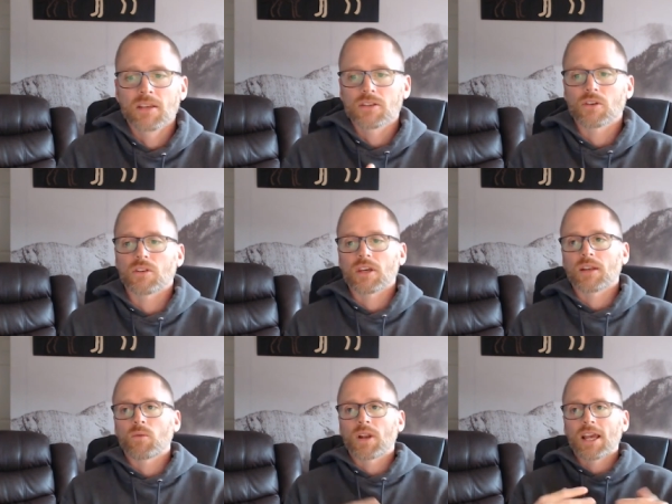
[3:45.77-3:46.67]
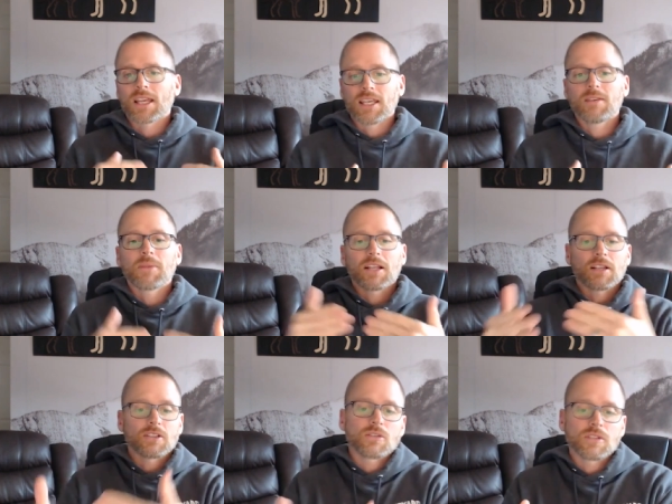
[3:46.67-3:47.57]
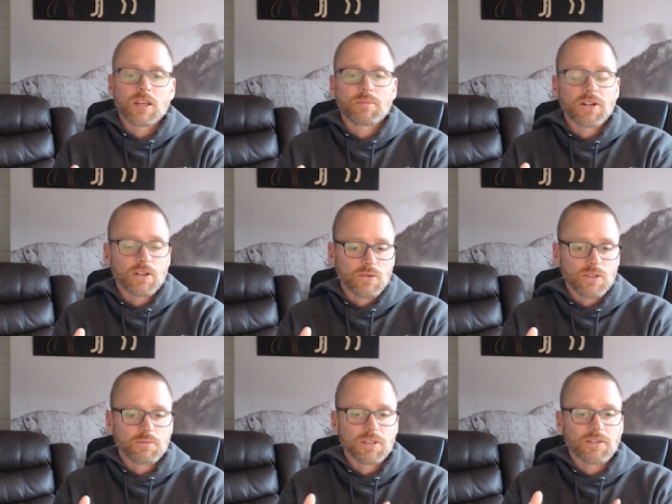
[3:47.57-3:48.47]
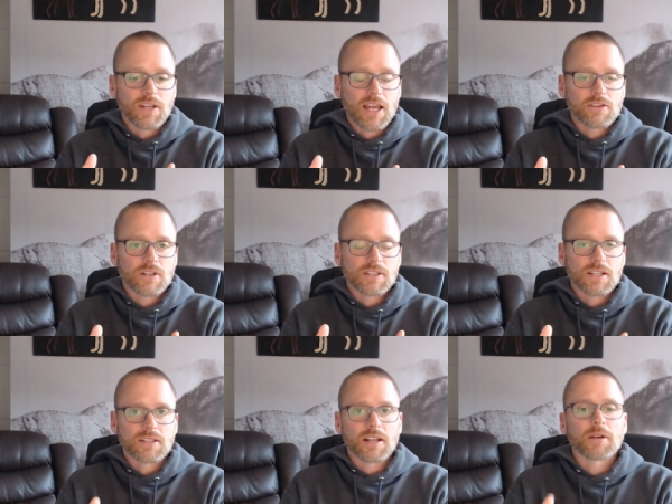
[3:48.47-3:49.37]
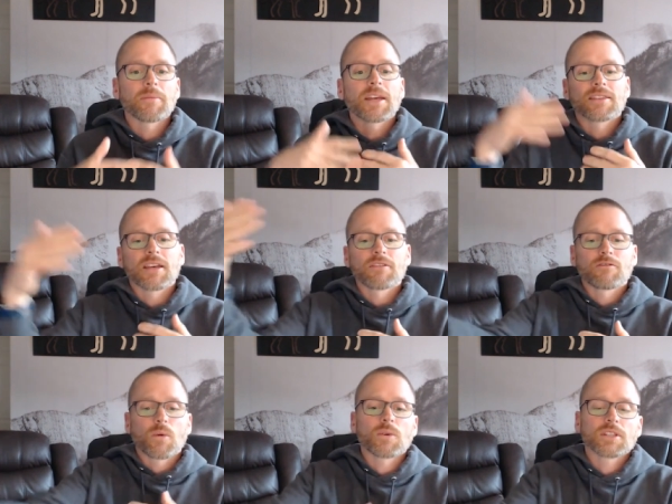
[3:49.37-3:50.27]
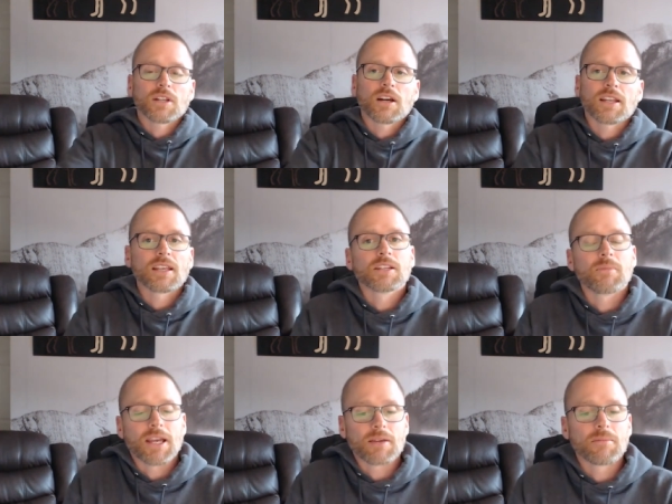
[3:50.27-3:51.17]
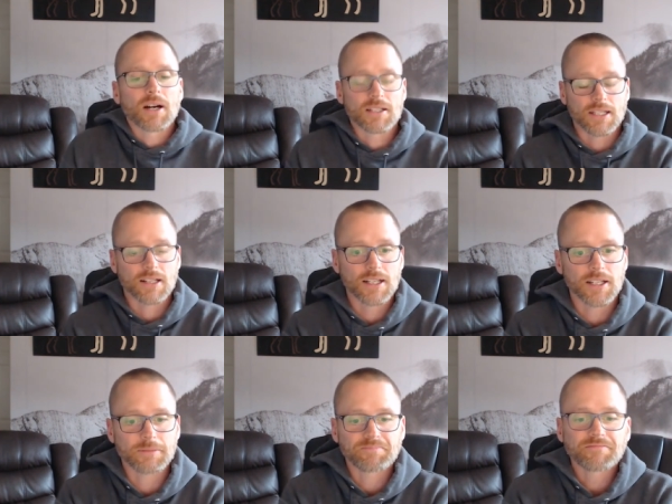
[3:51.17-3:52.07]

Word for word: so that when I email it to Zapier to a specific address I set up, it then forwards it on into my inbox and ClickUp